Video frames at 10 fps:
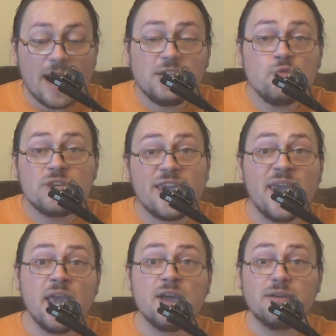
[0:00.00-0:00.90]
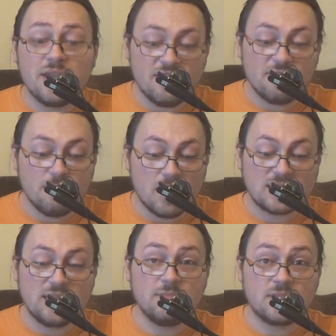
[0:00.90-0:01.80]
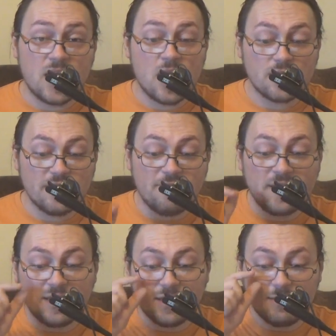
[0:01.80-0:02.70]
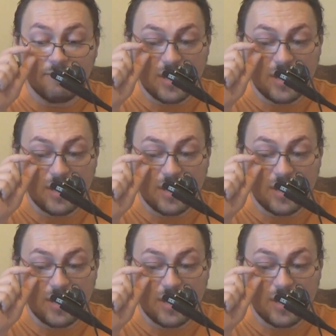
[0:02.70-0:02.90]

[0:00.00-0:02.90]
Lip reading: I don't care if Muslims are offended.